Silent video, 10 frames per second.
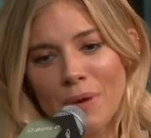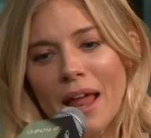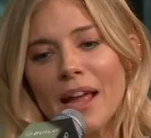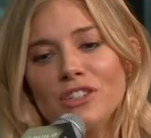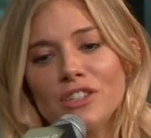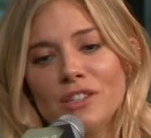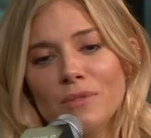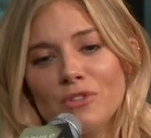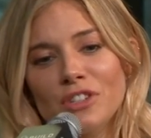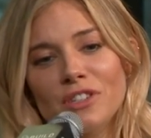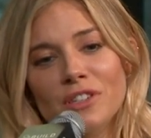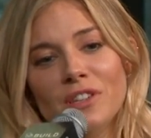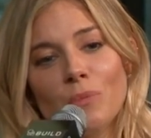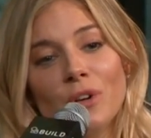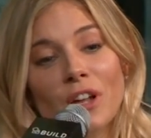playing just
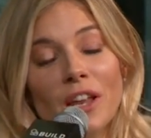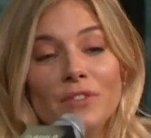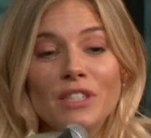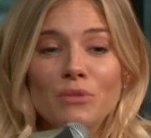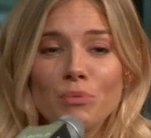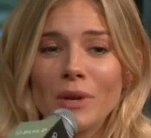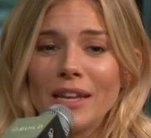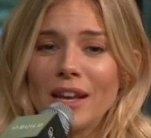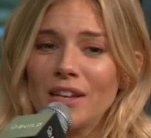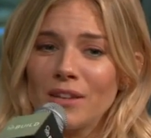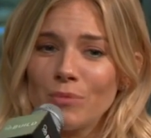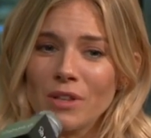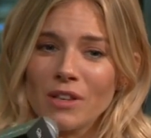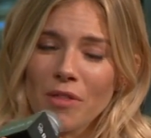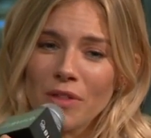someone kind of sweet and
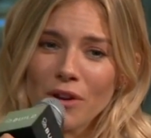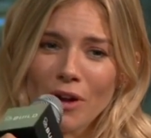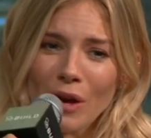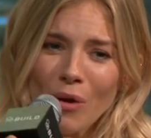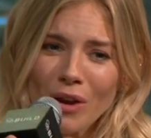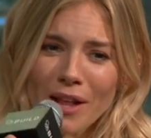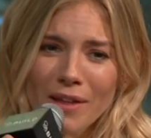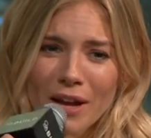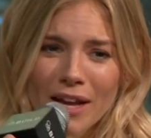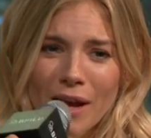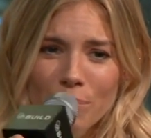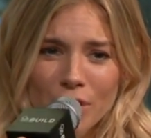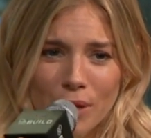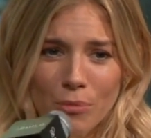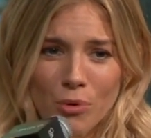with nothing going on, I think I get
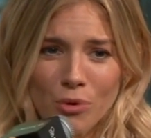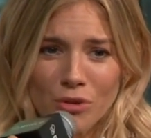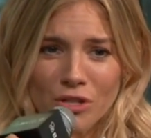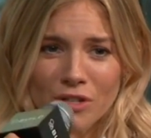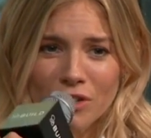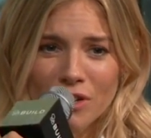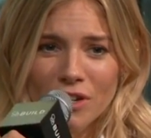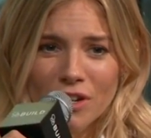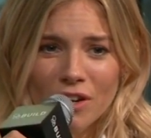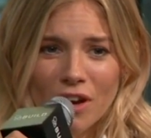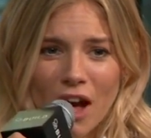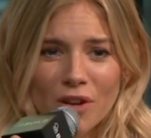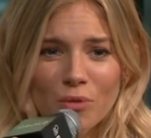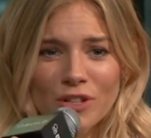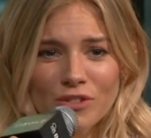pretty bored.
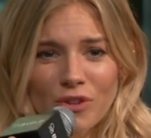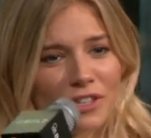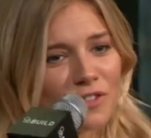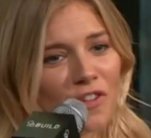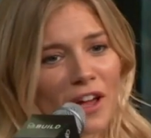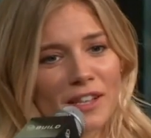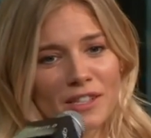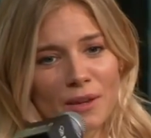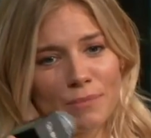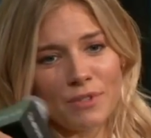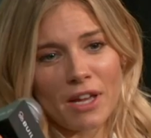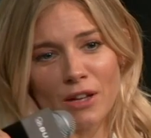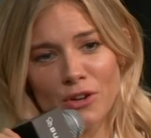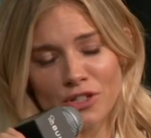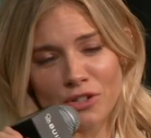I'd always try to find some
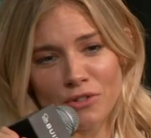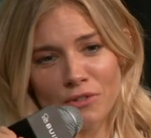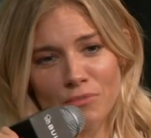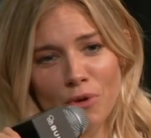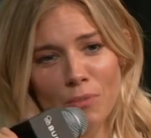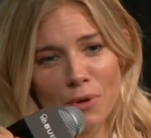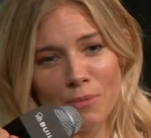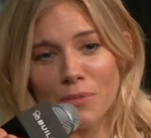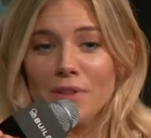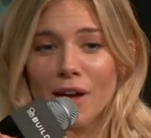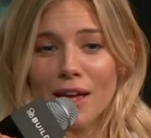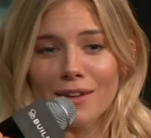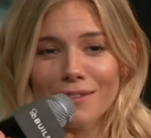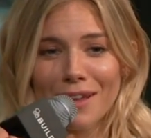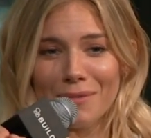psychological problem that I
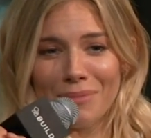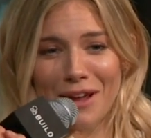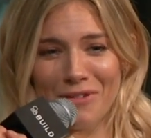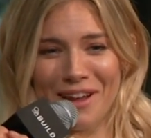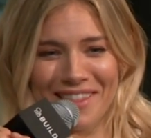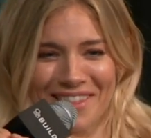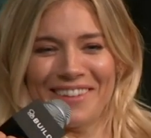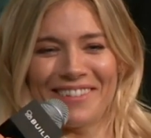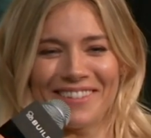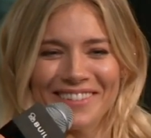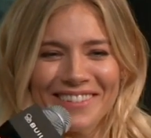can like play with.